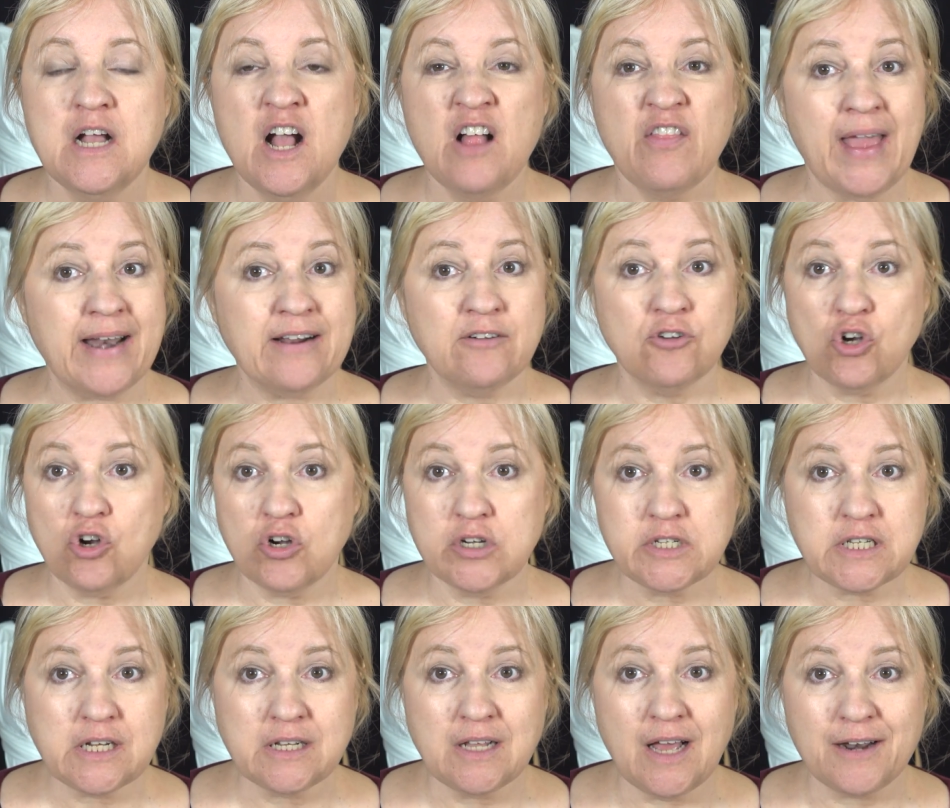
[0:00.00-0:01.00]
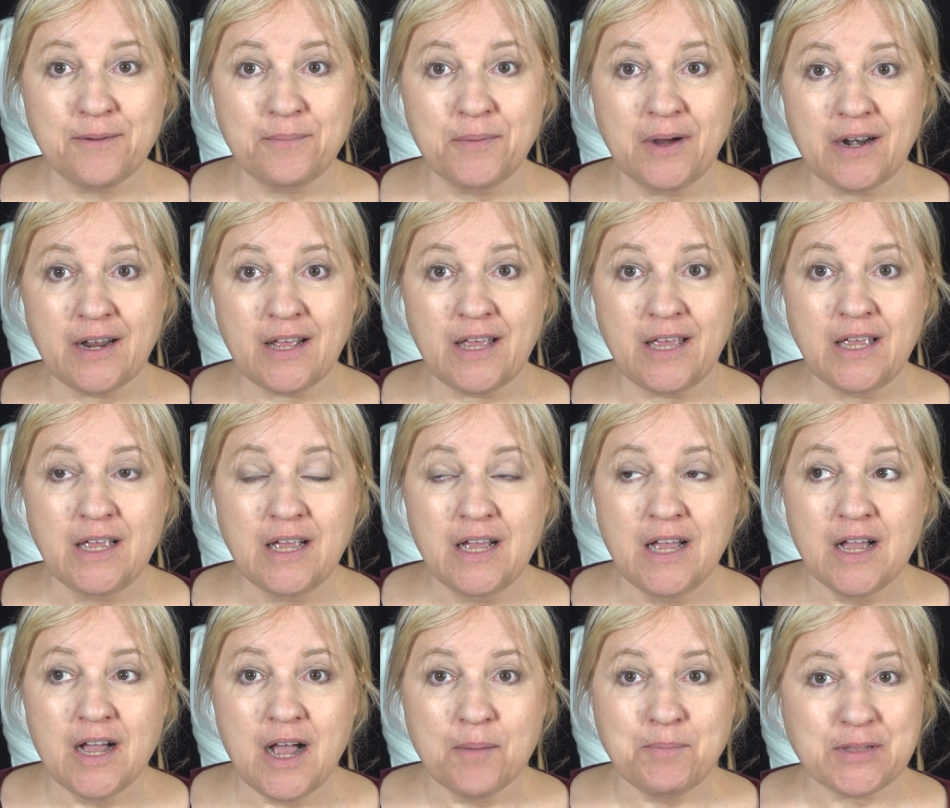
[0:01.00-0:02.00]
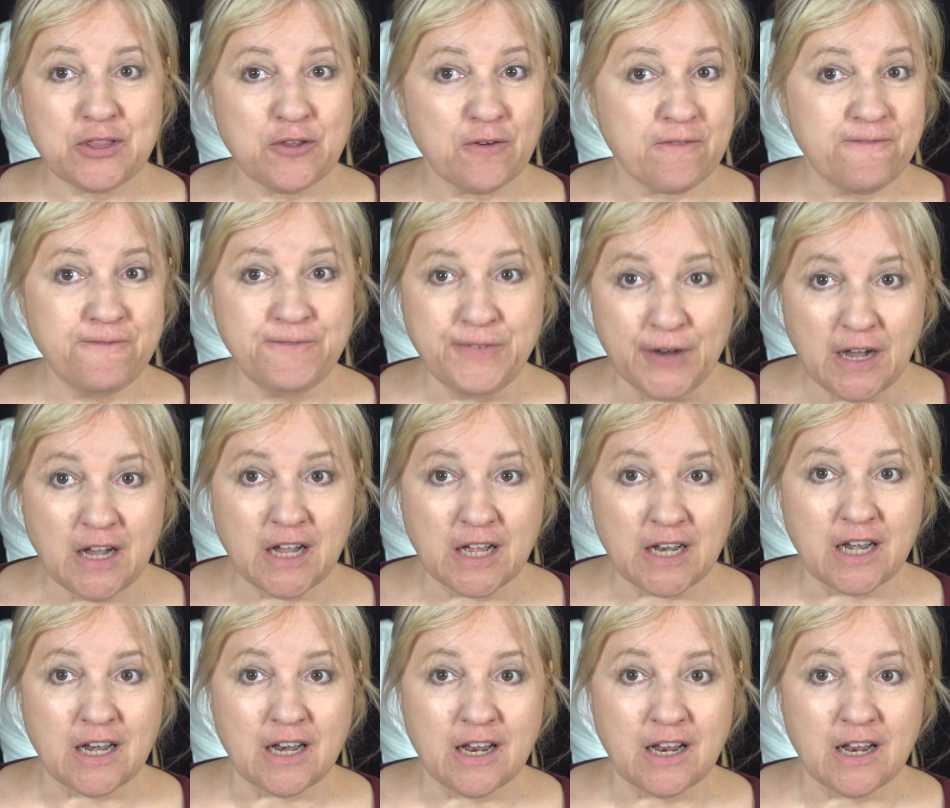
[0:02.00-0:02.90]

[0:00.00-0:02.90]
they don't cost a lot of money, but they're fun